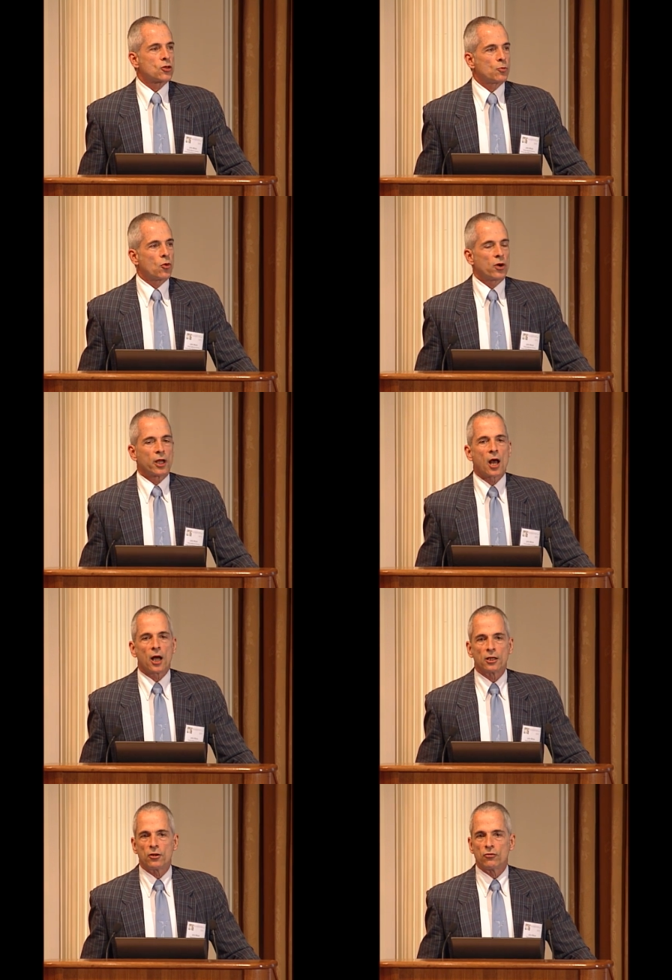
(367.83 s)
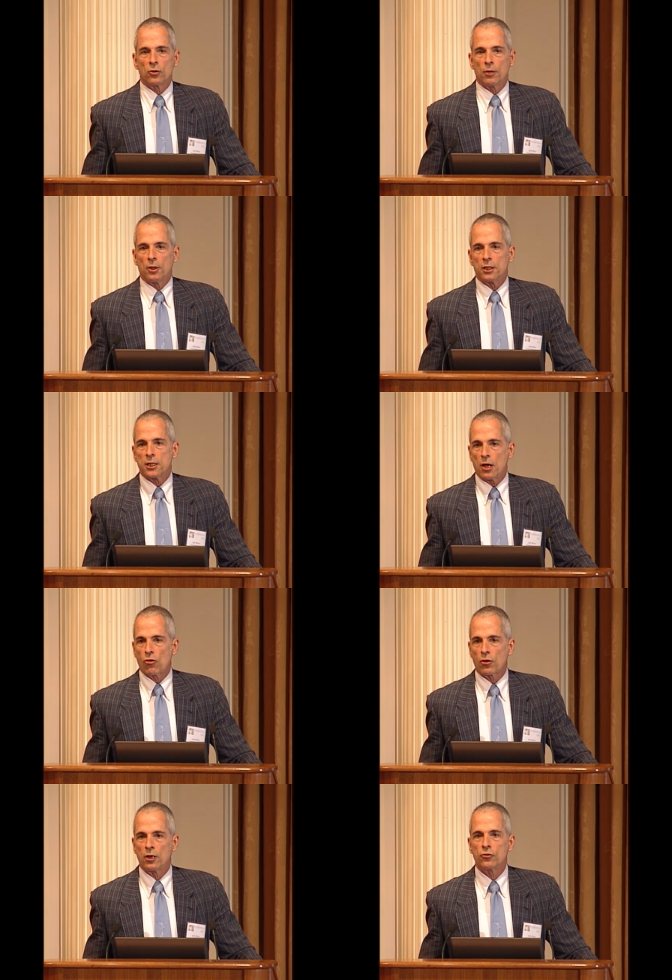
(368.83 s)
supporting cognitive
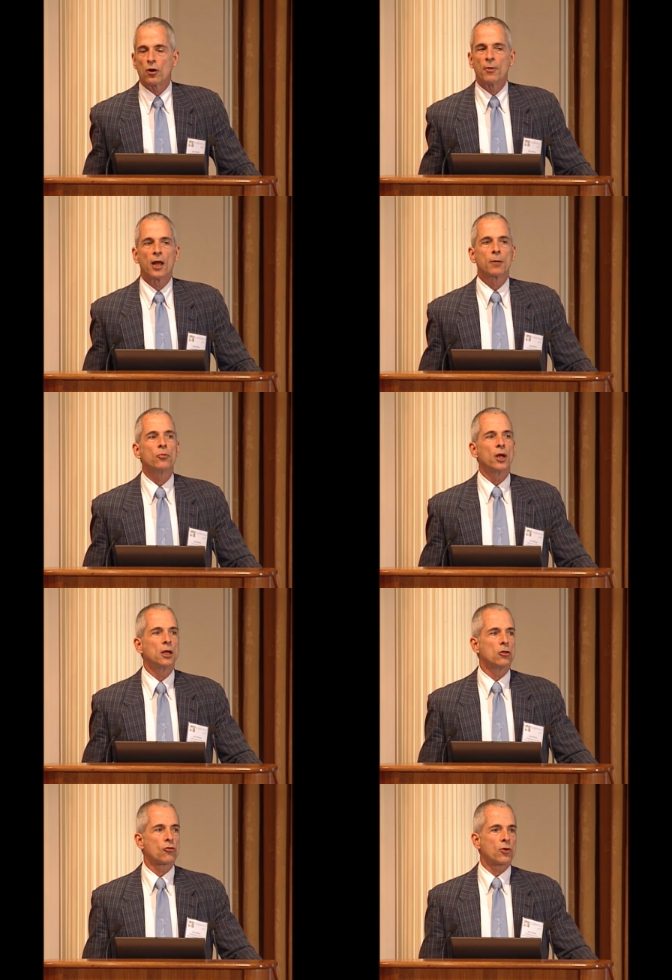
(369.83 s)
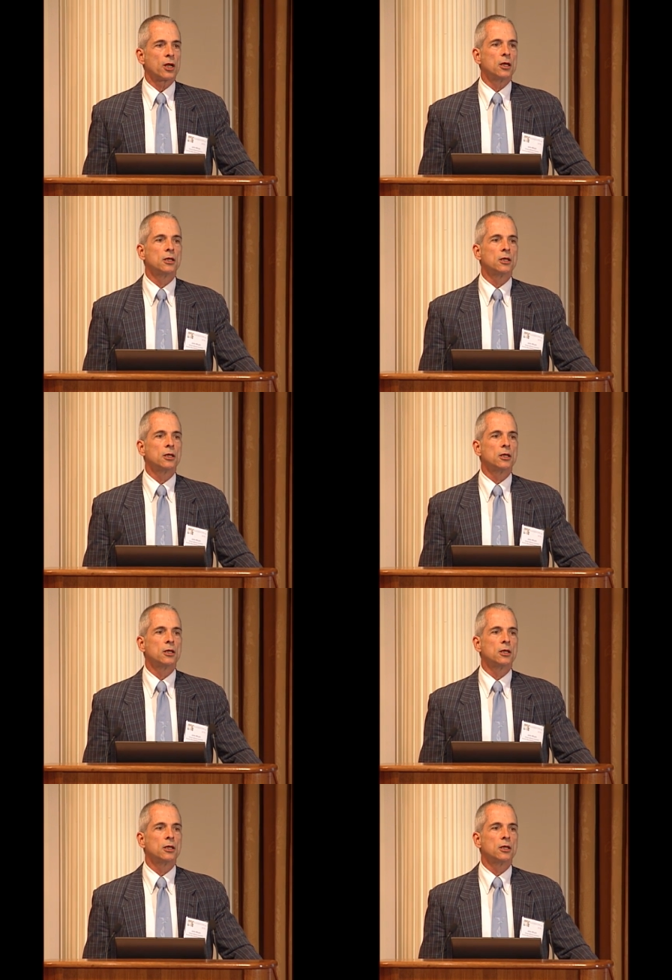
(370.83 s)
rehabilitation in traumatic brain injury.